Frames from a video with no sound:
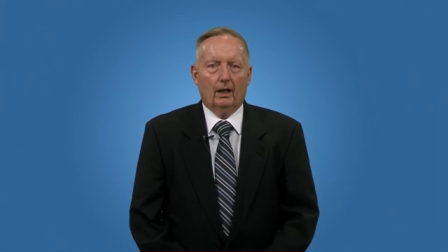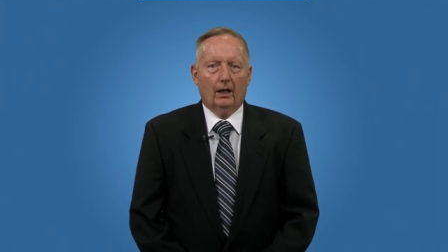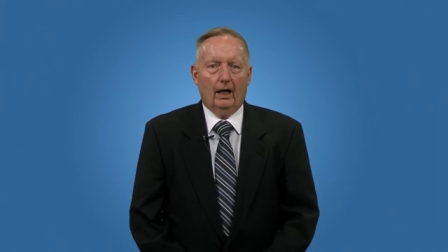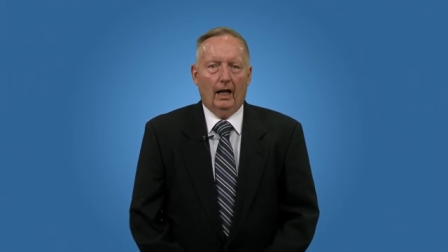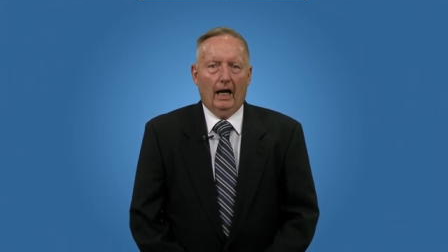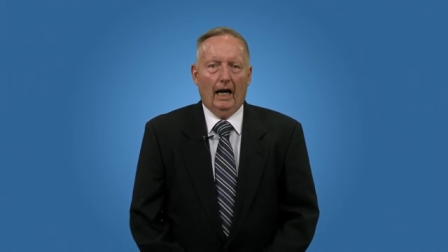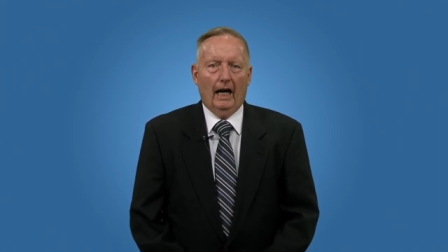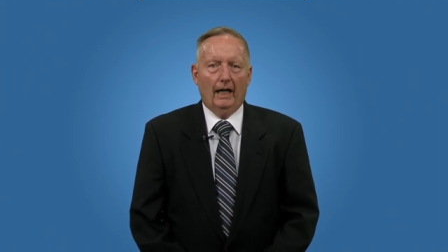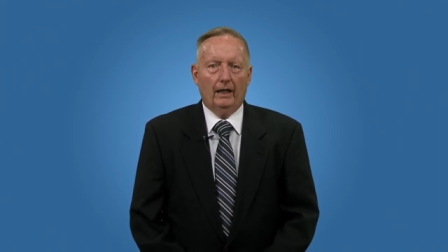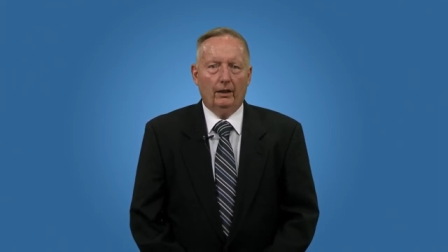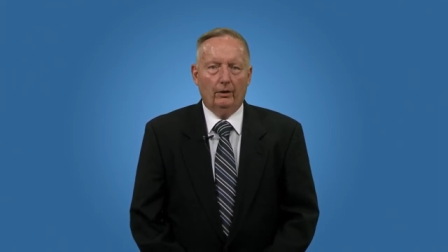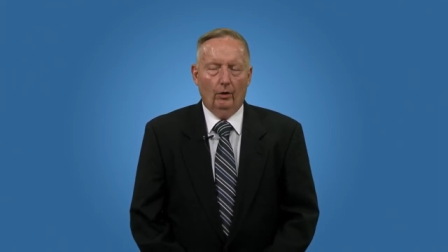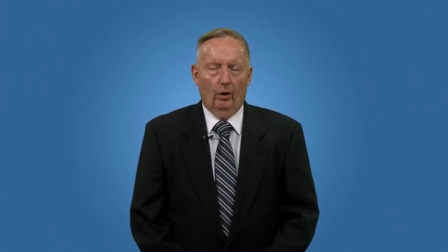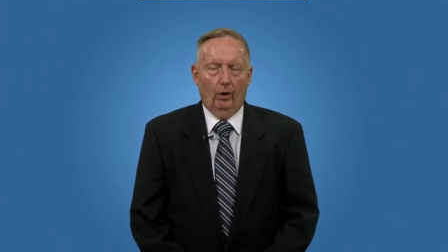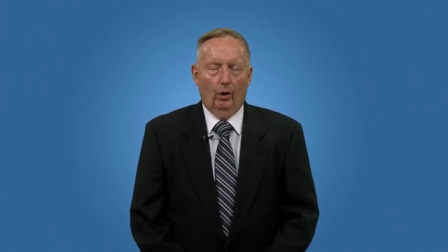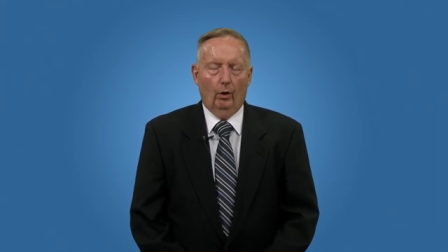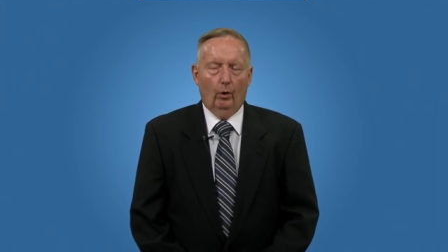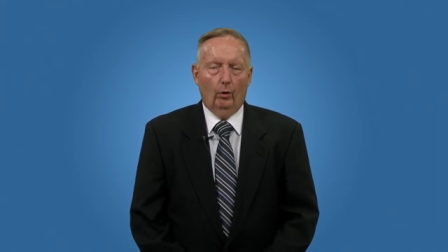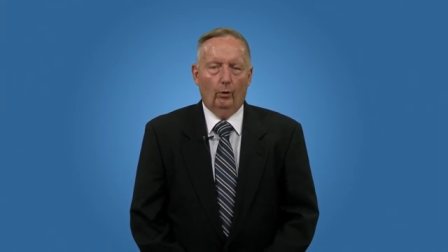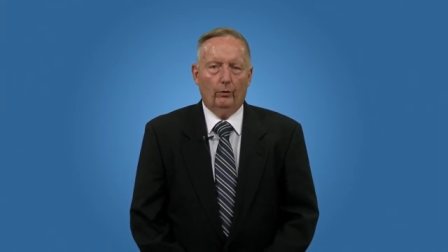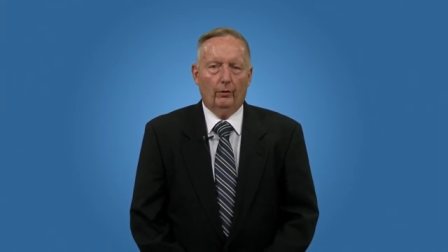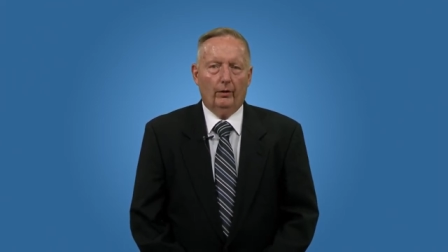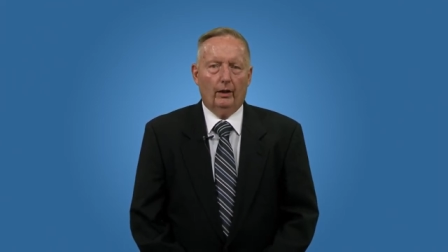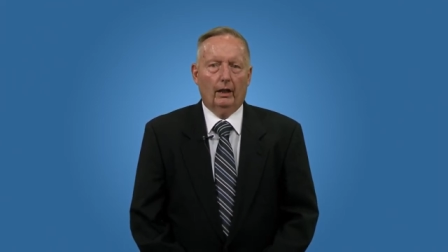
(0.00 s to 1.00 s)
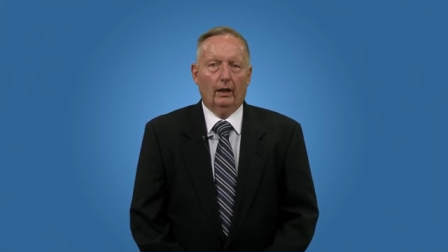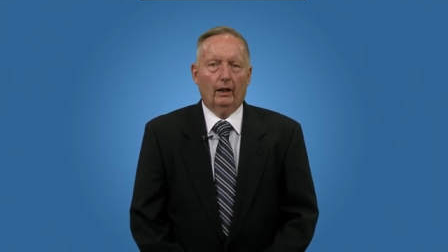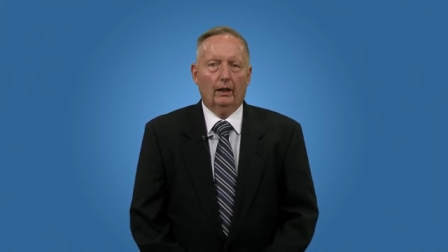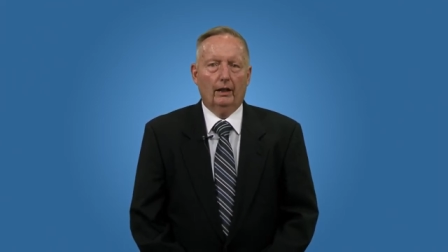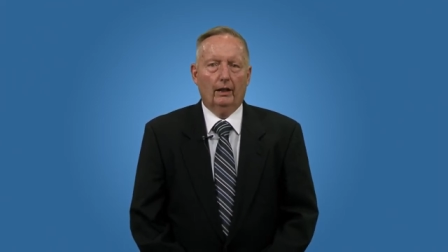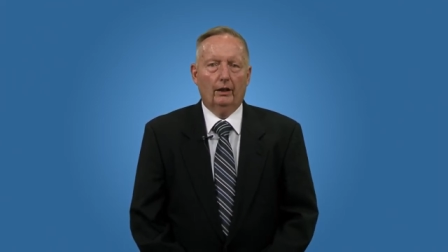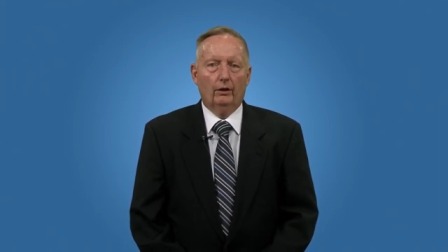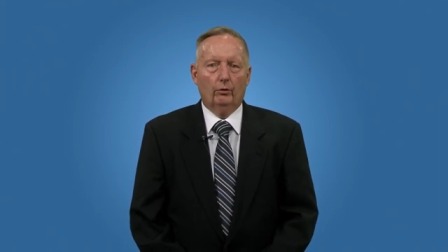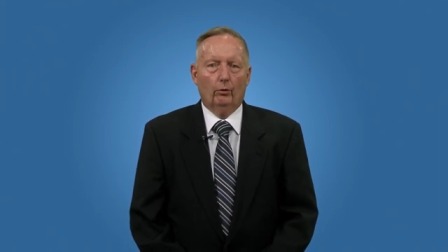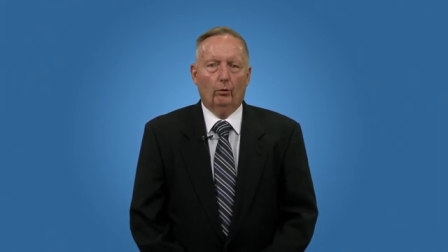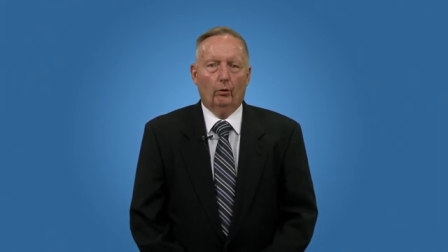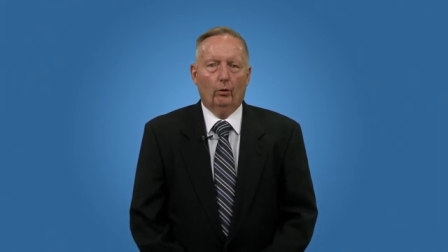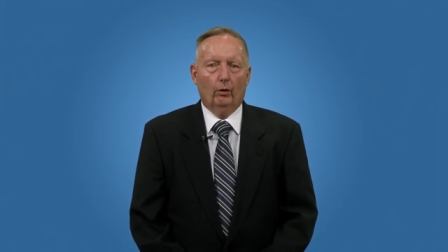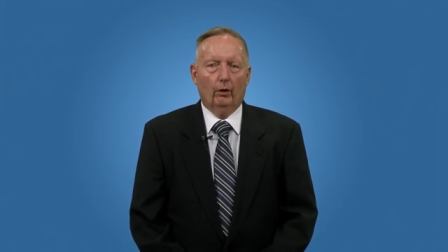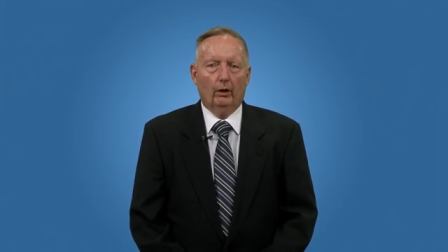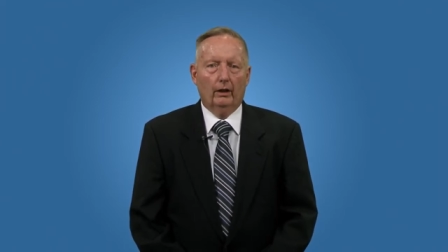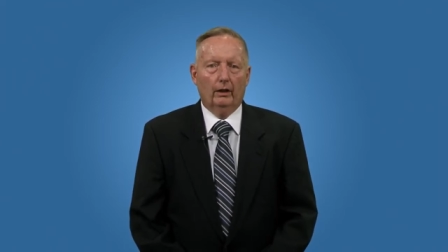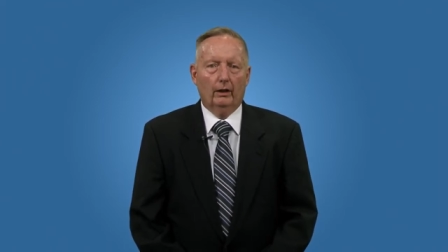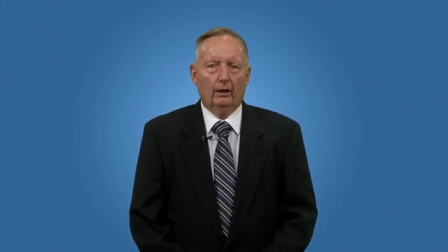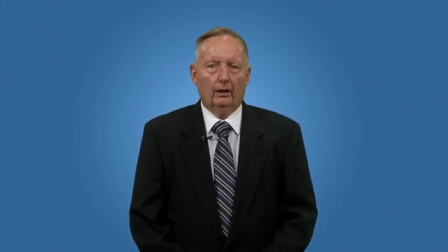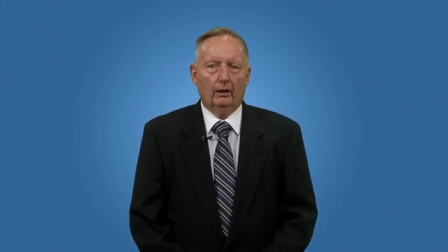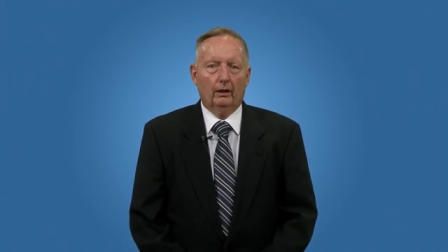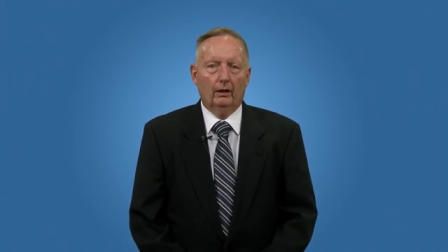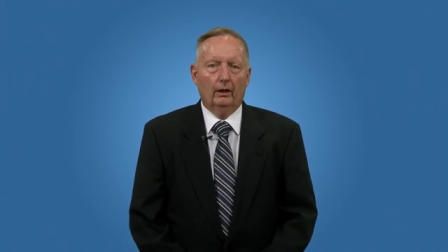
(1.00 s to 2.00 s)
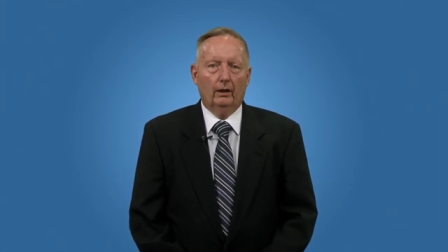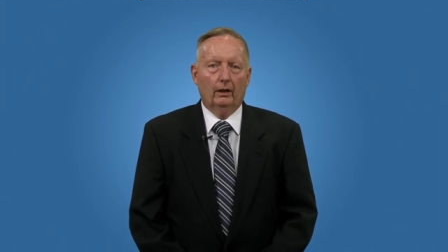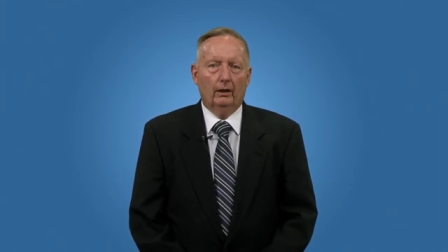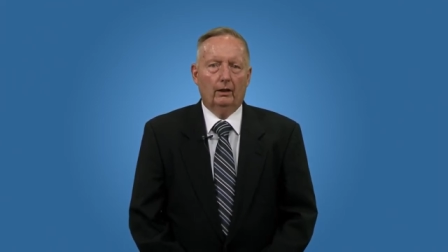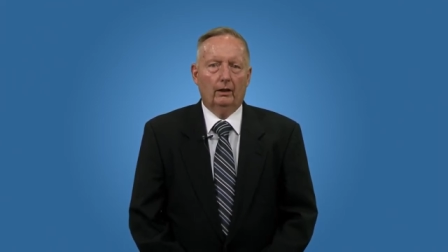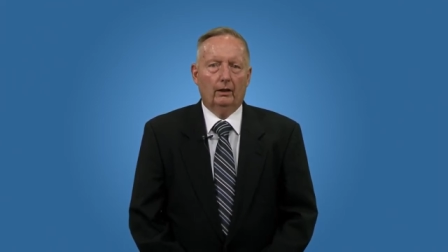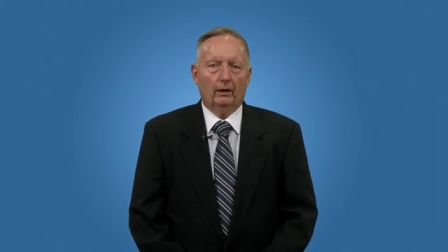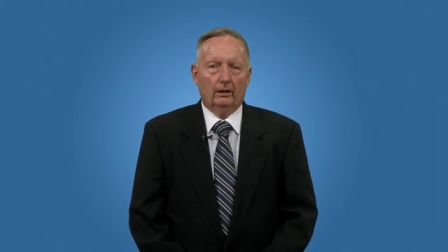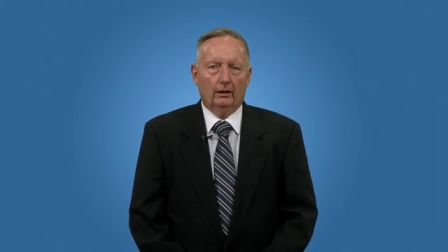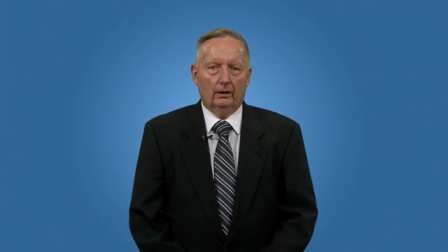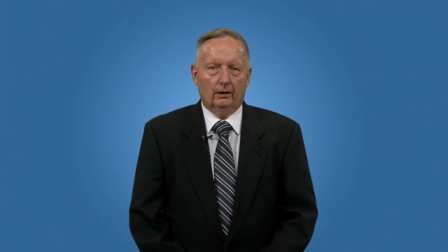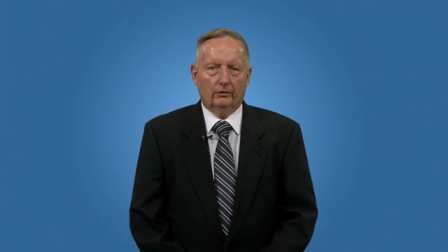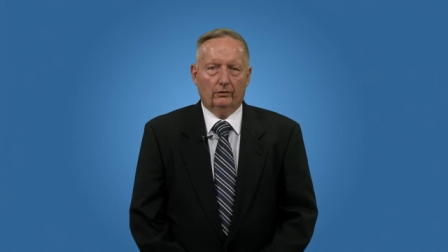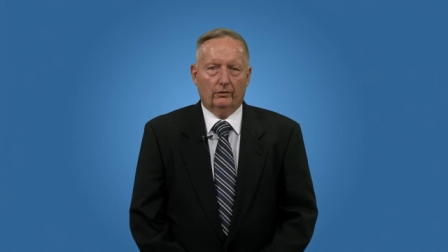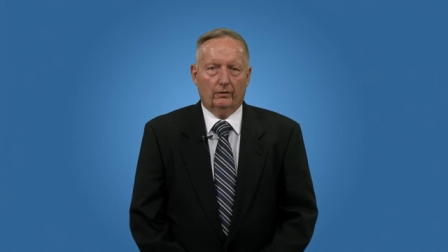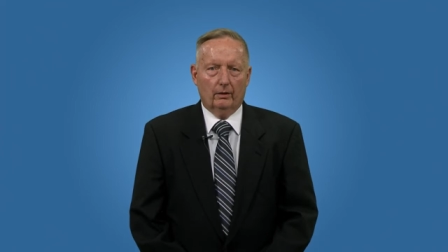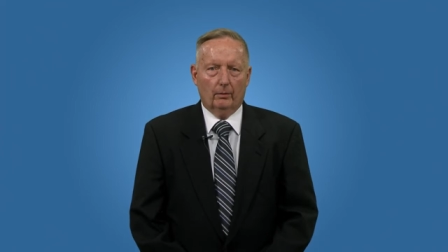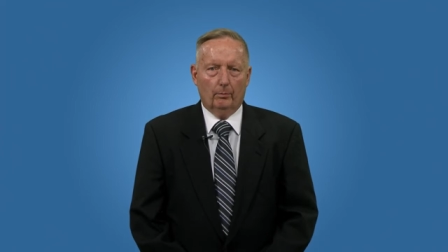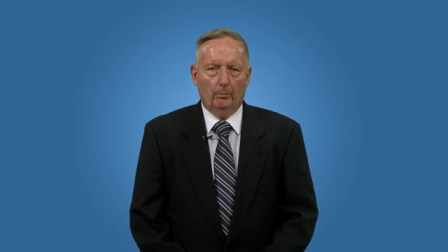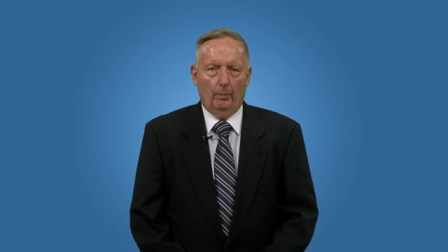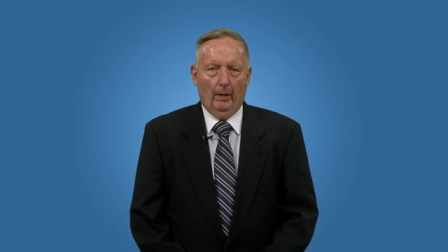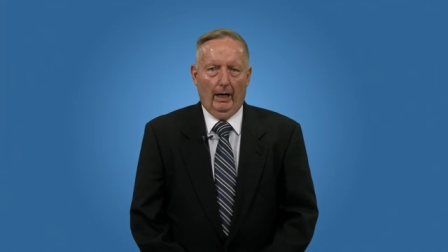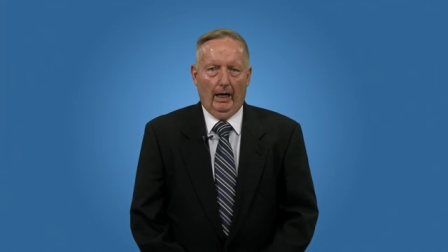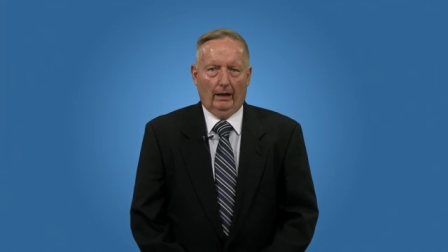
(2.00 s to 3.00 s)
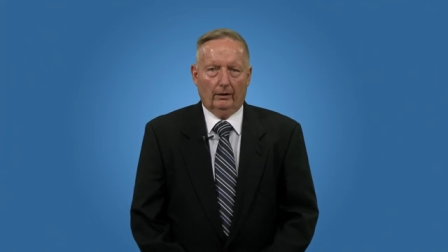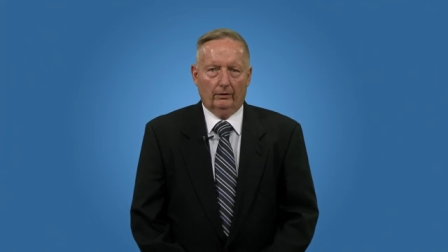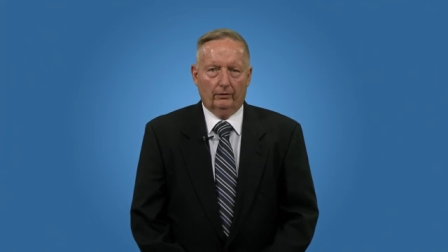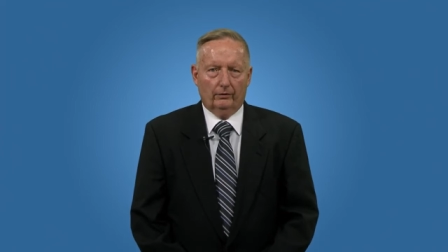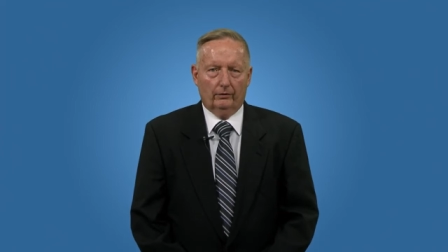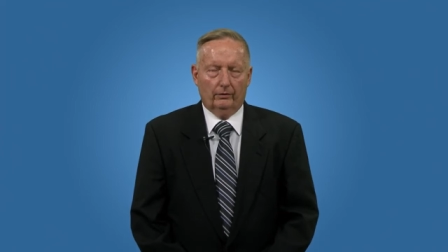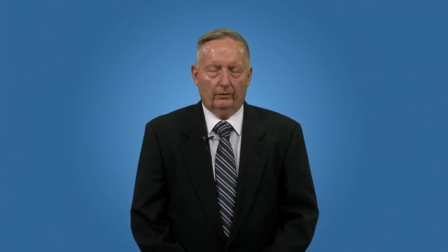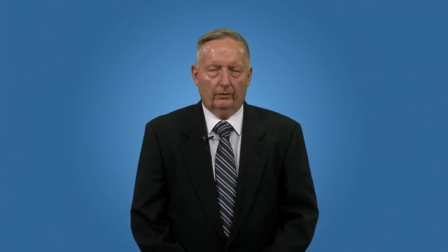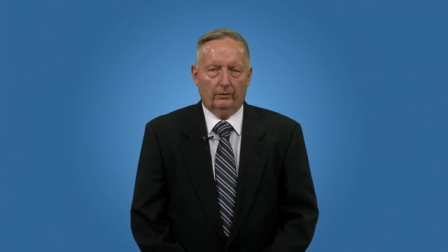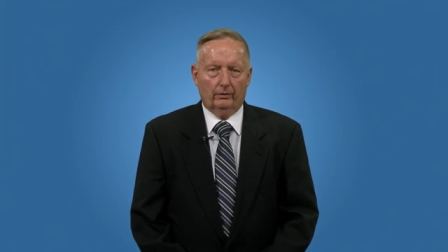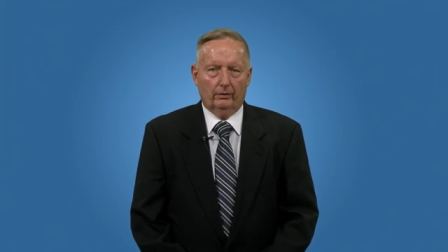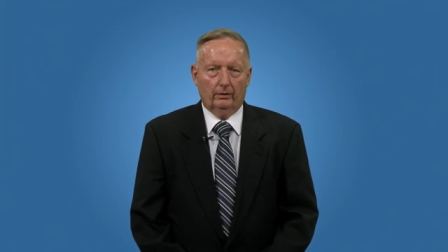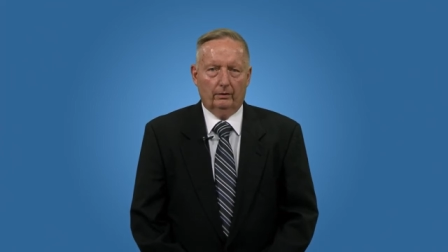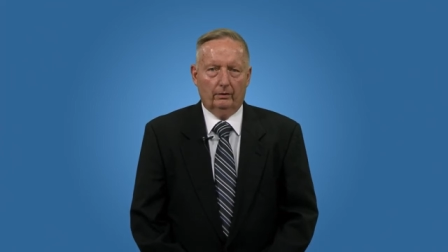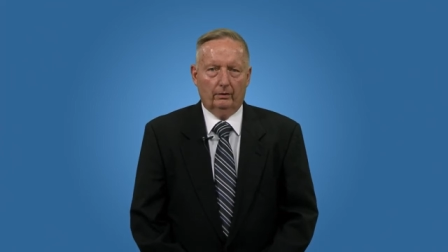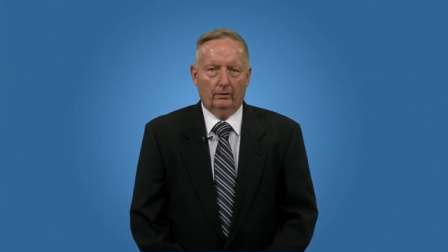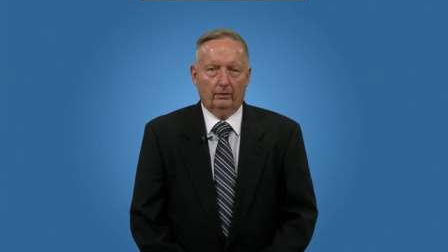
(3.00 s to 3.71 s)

I know that Lake Orion is the best.